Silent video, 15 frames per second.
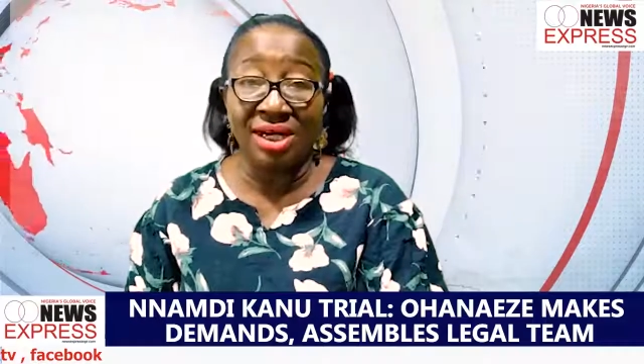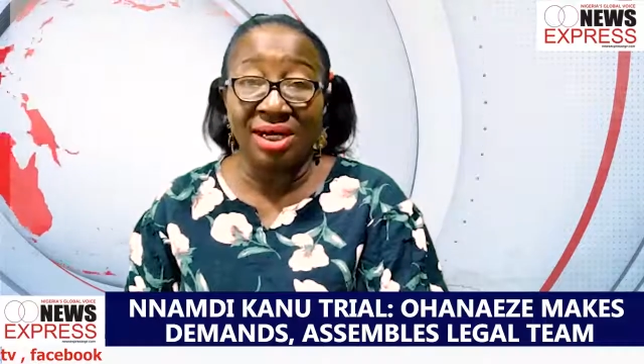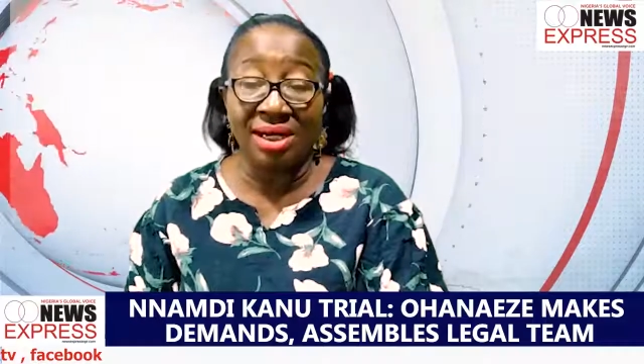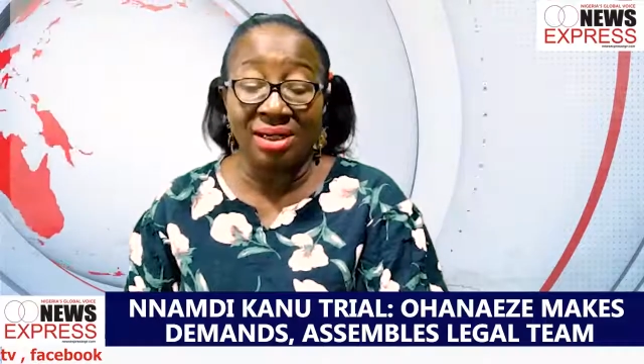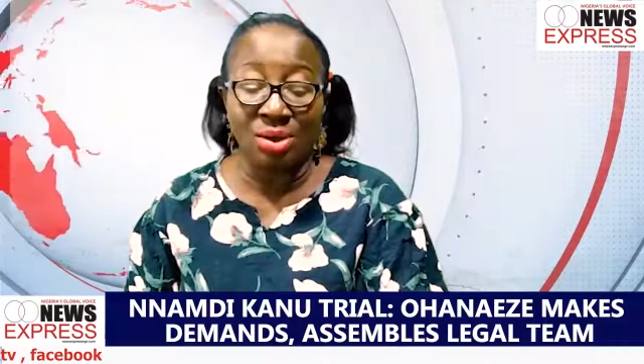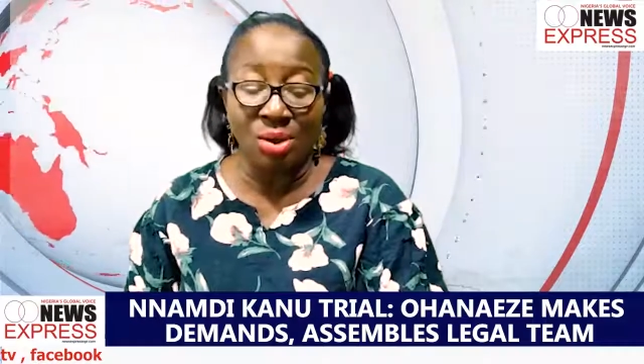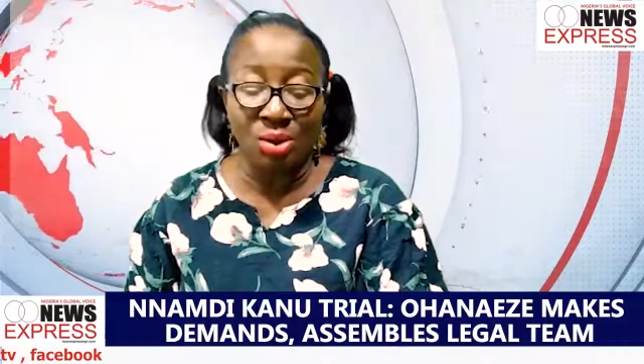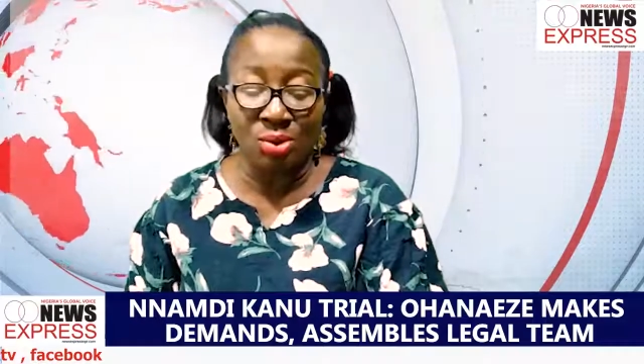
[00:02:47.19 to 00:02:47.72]

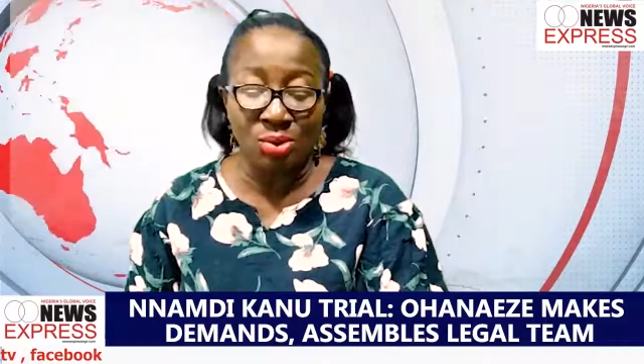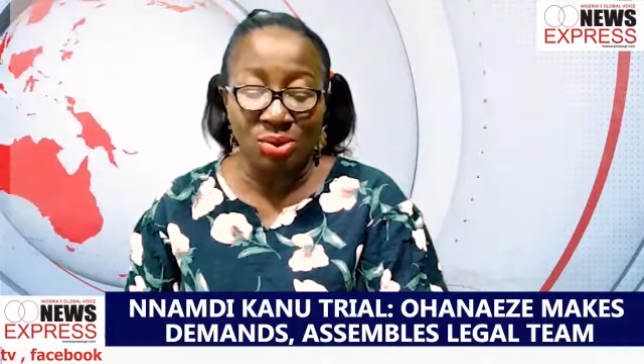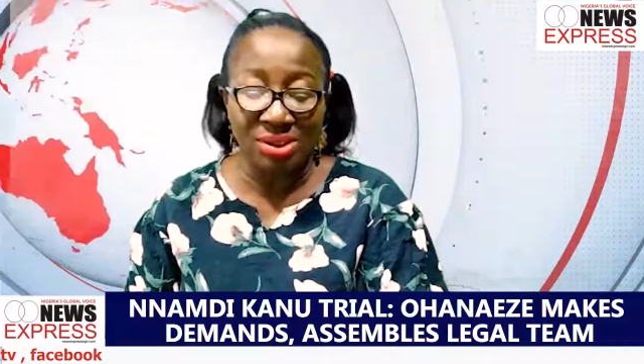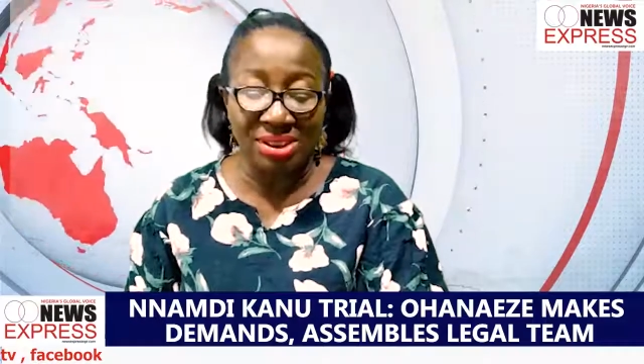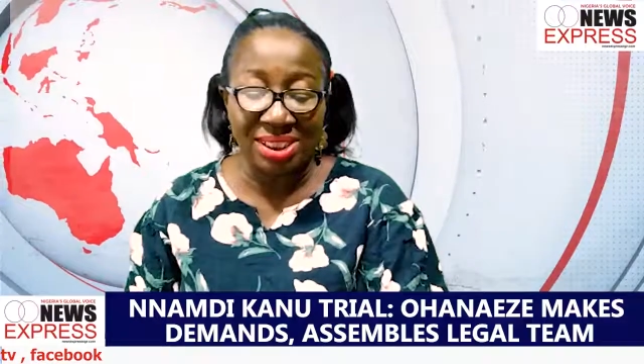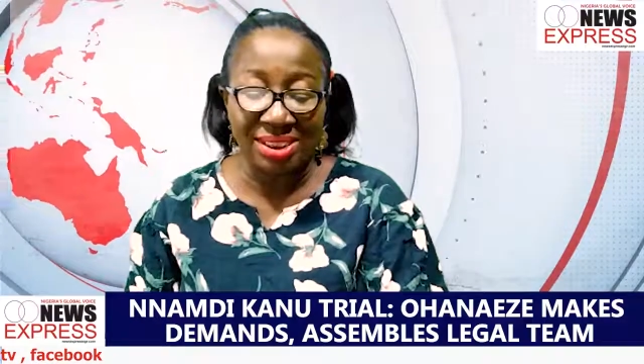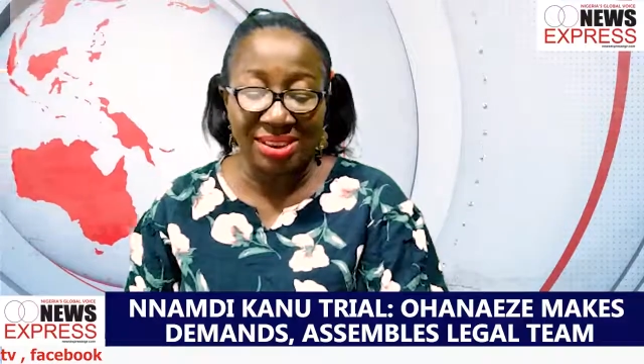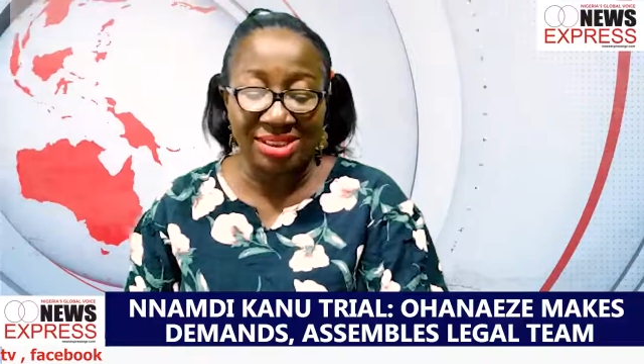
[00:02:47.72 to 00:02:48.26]
our
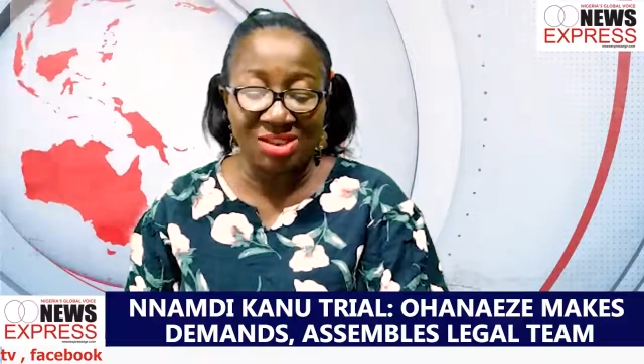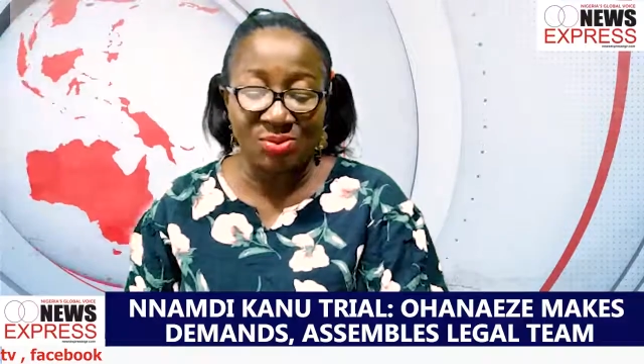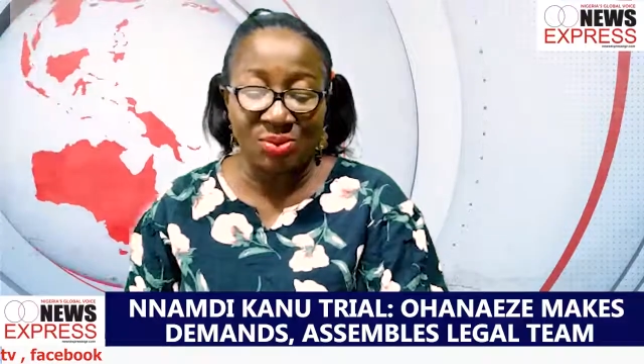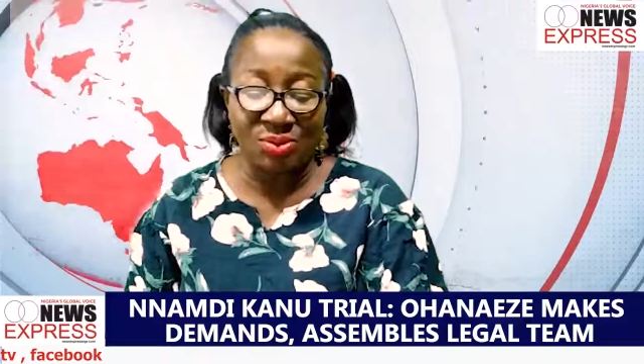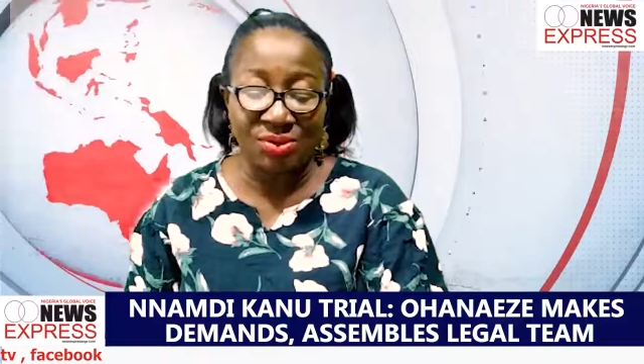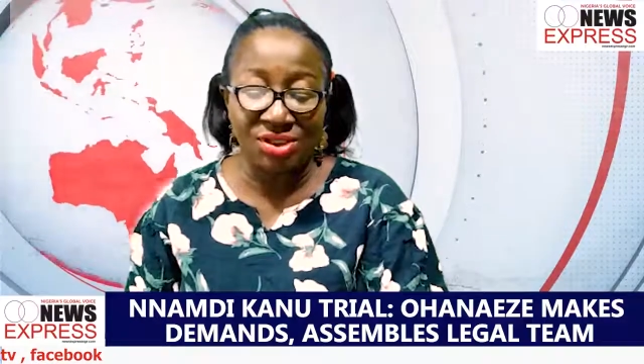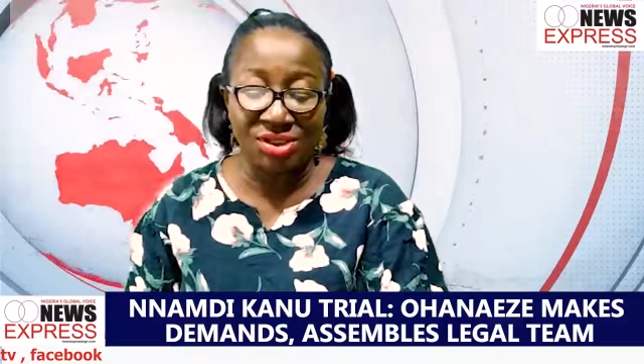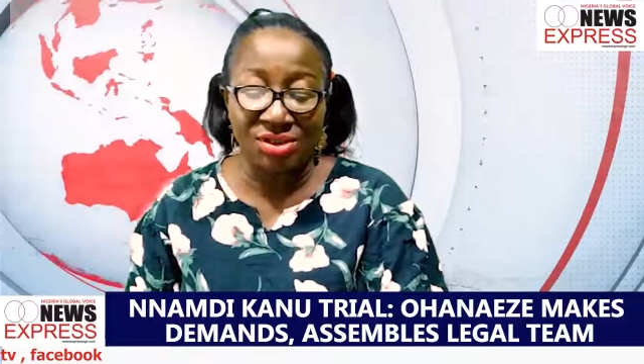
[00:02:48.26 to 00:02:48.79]
goals and
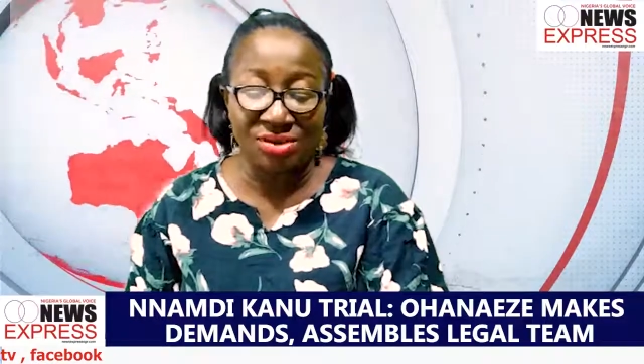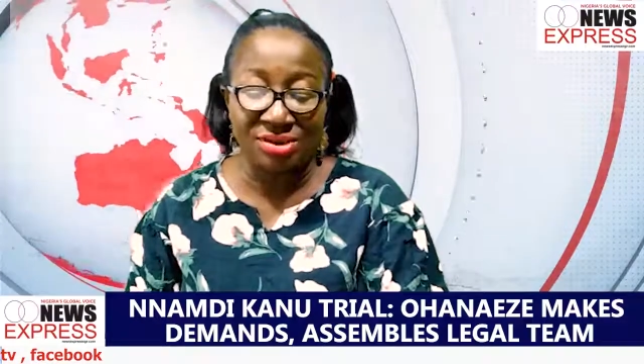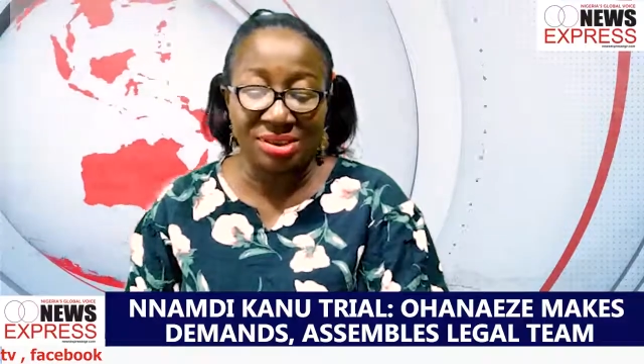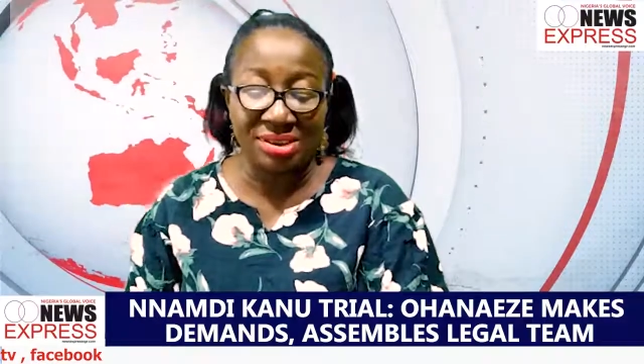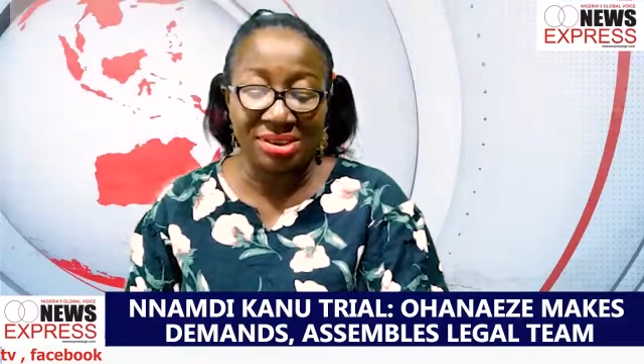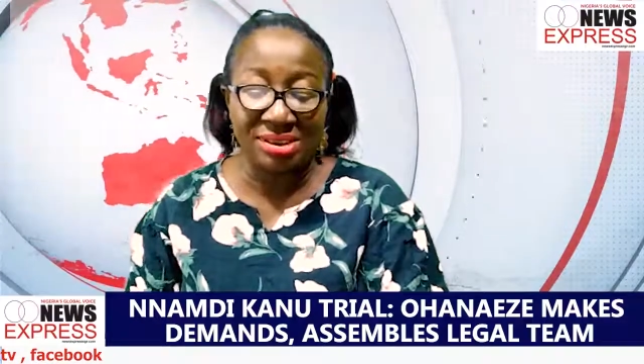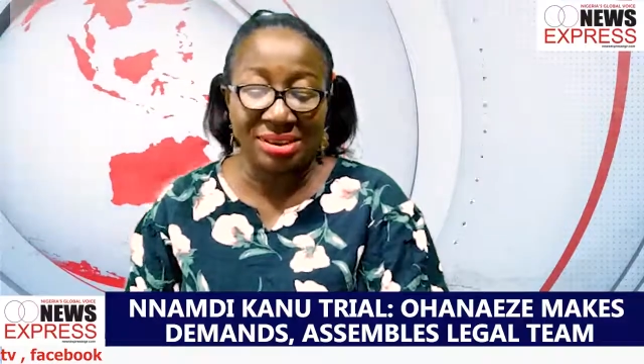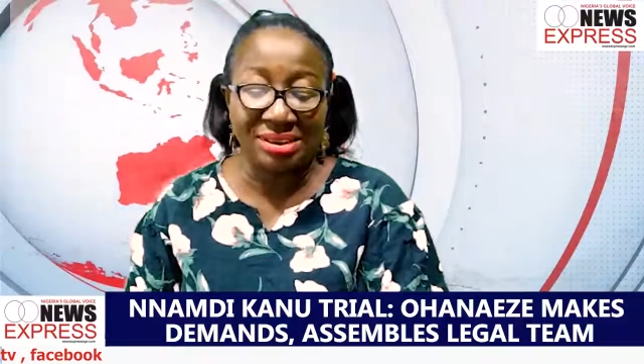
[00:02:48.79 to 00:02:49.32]
aspirations